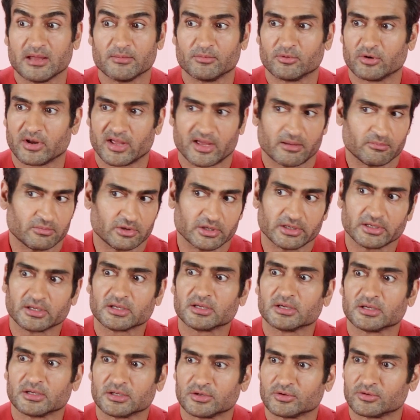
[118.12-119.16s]
Abraham
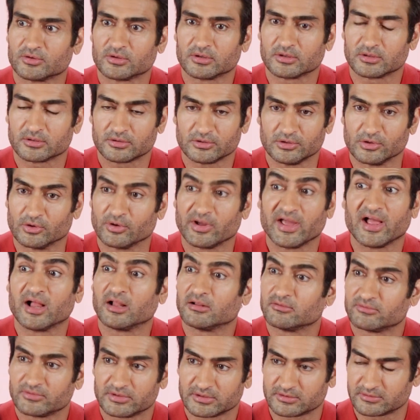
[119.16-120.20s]
Lincoln or, you know,
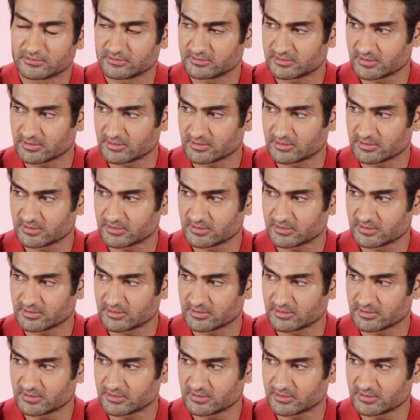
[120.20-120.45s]
Elvis or